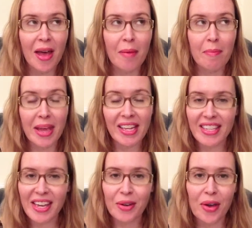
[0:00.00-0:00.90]
mighty
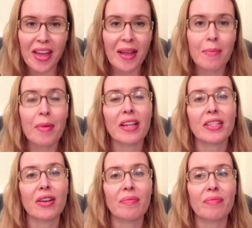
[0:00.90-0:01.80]
annoying, but
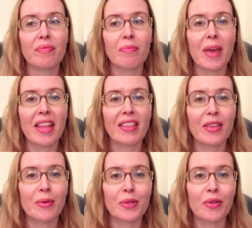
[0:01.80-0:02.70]
meant that there
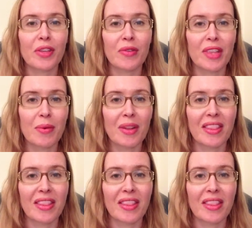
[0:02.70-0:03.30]
was only really one